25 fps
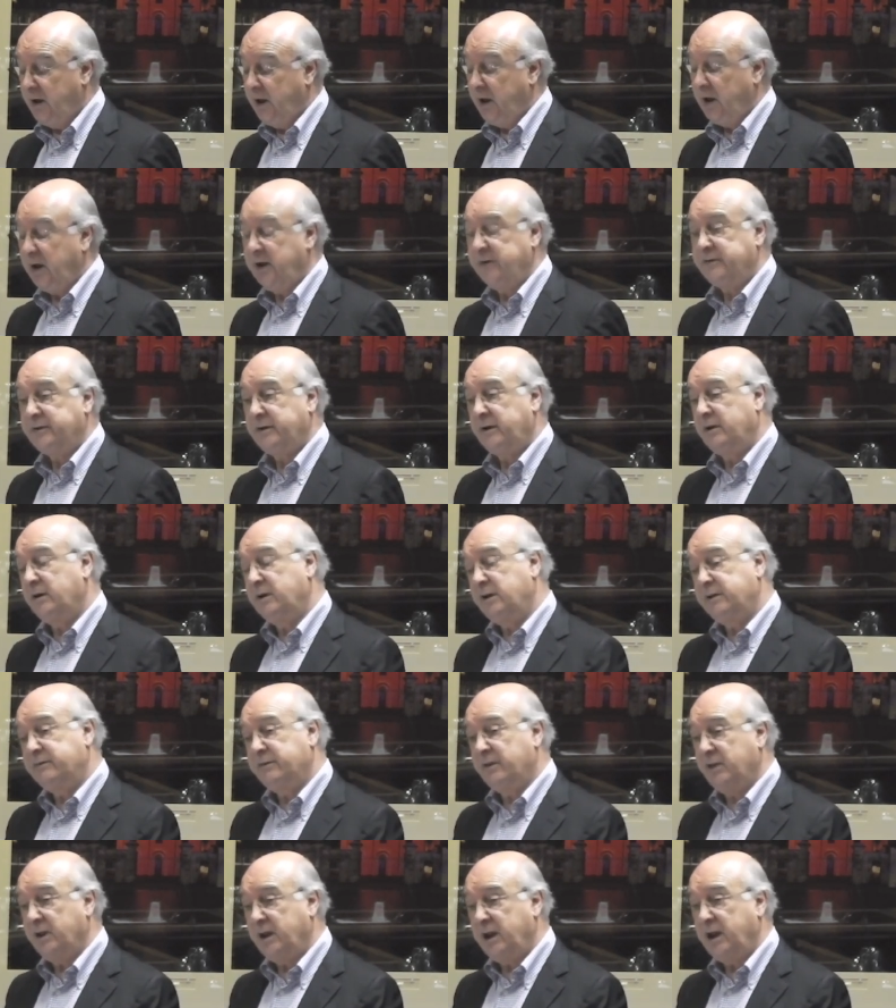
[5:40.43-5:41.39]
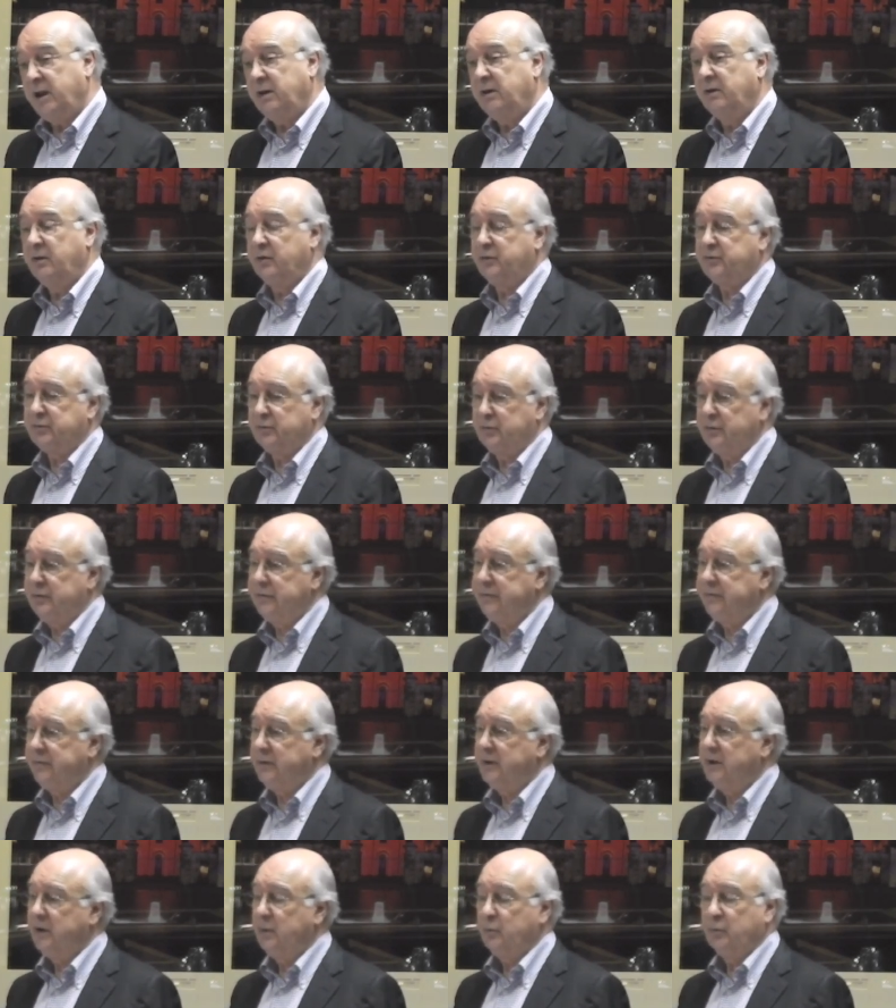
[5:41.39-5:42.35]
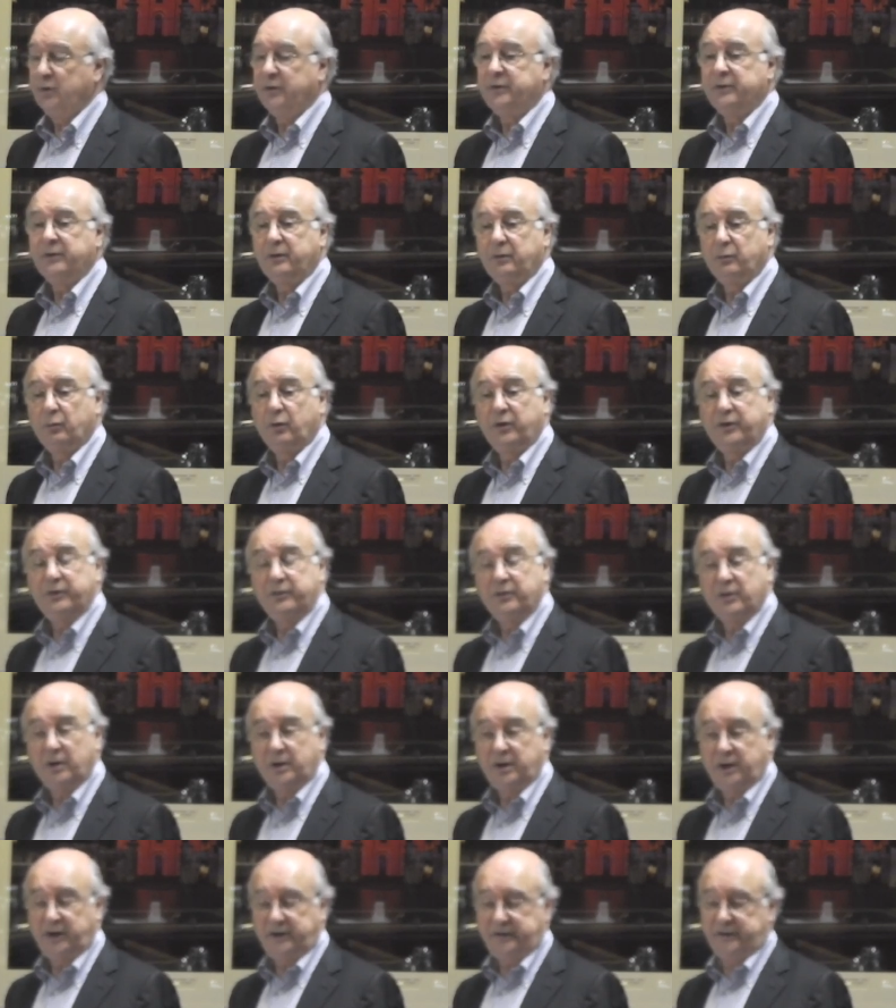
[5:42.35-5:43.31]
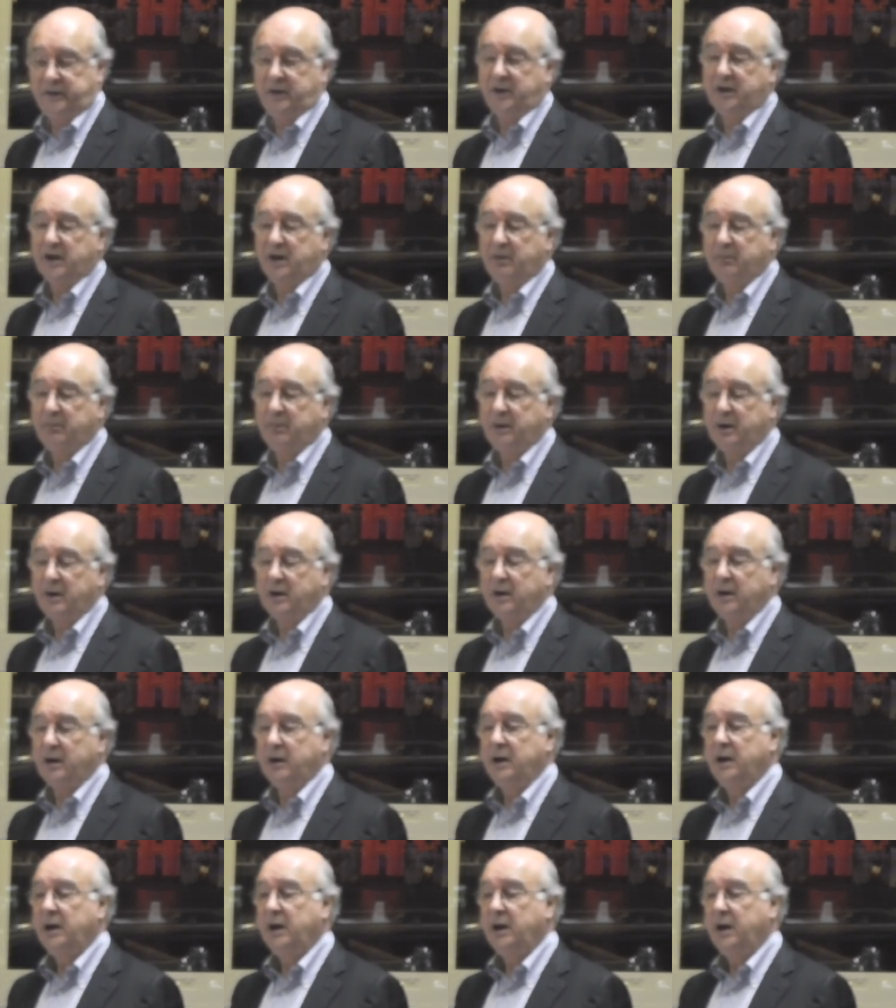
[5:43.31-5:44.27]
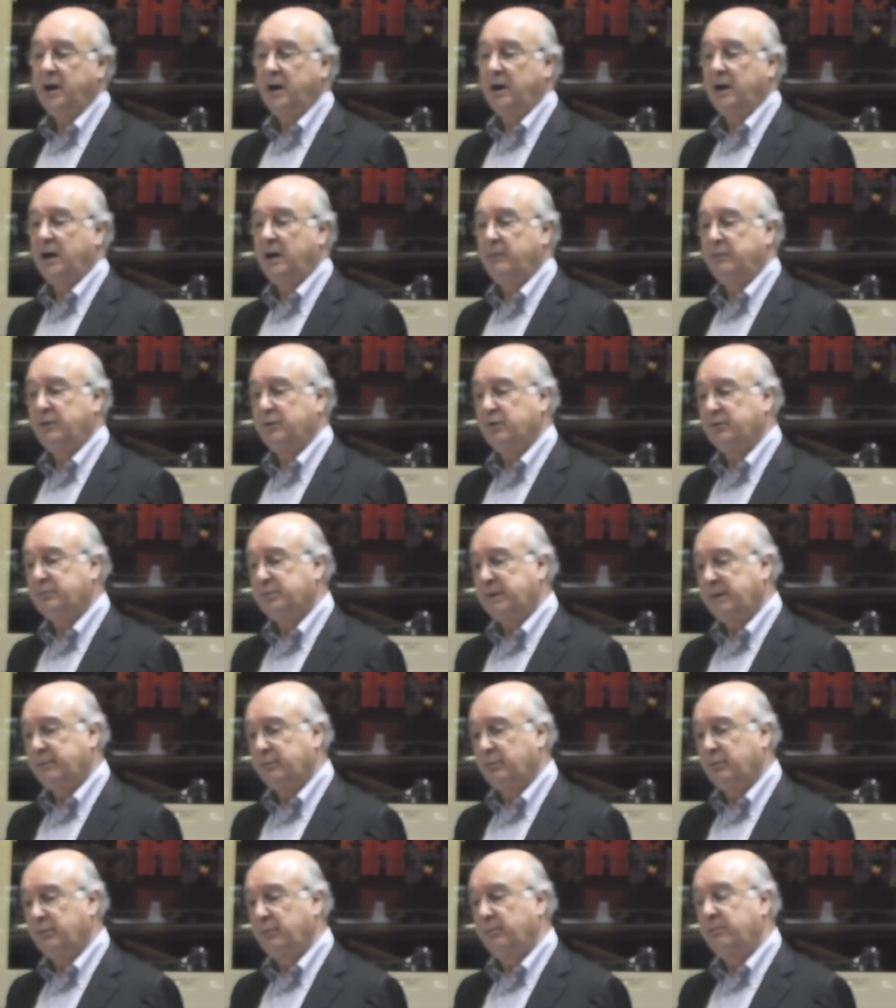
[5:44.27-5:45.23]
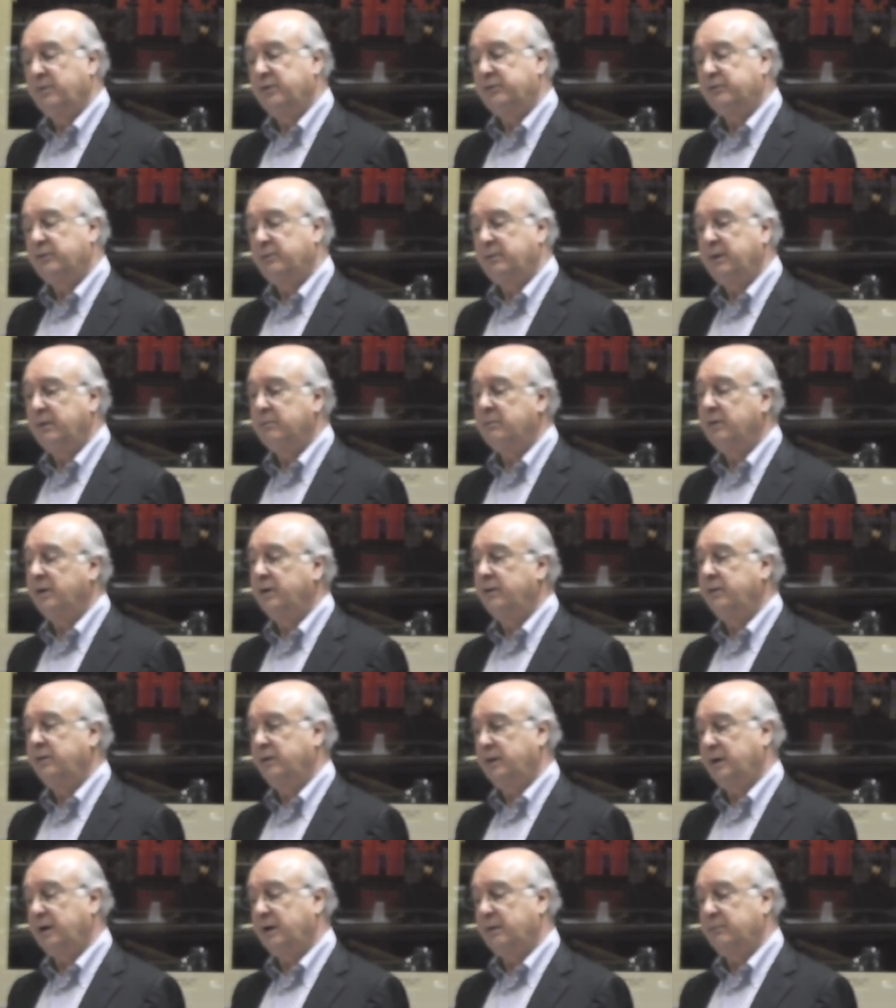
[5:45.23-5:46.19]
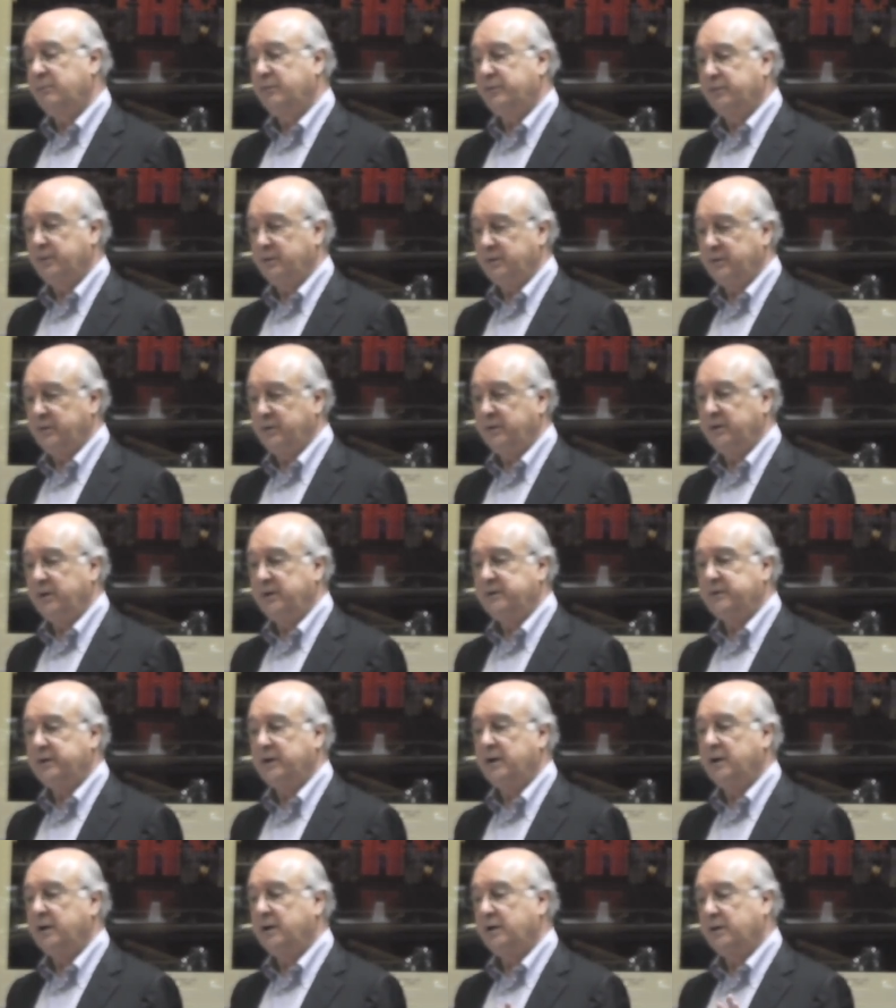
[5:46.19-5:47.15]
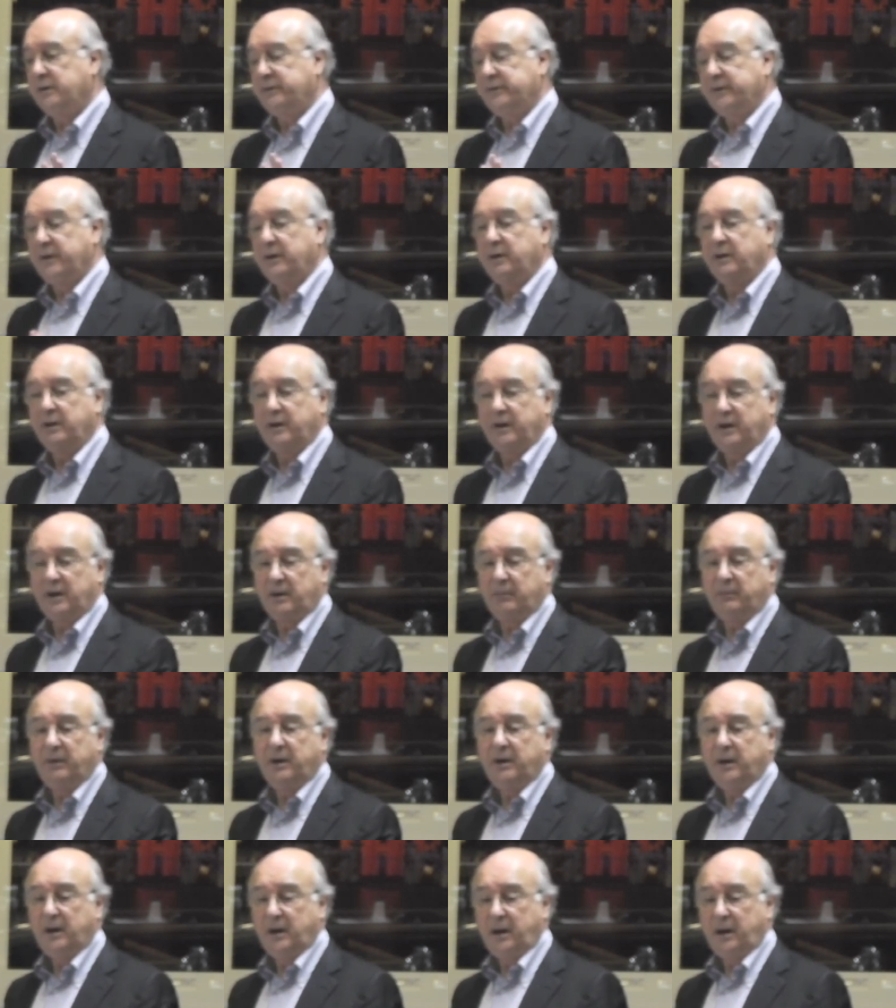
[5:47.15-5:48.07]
And he said, and even then, the truth was, was not easy to come by uh, because people misremembered um, certain details and, um,